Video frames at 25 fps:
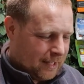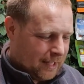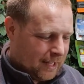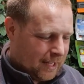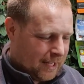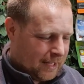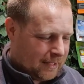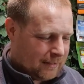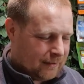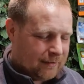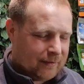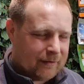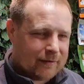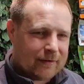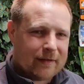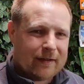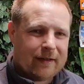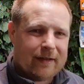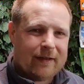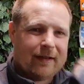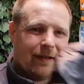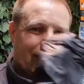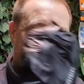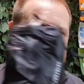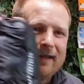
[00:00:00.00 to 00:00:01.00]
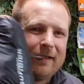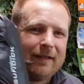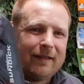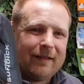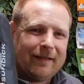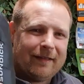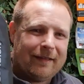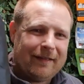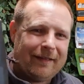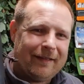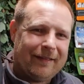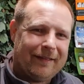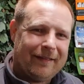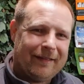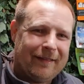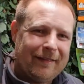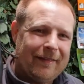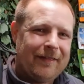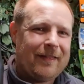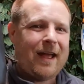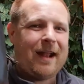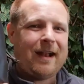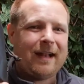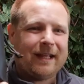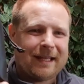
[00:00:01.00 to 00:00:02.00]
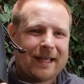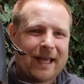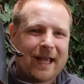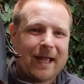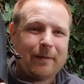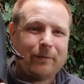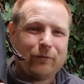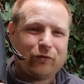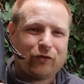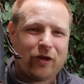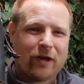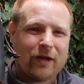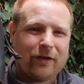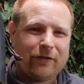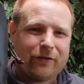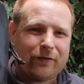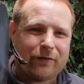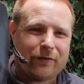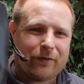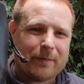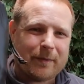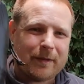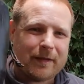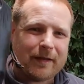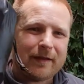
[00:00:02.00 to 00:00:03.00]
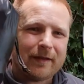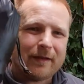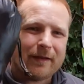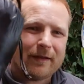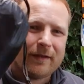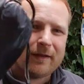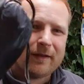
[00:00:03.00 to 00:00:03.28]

And they're a game changer for me.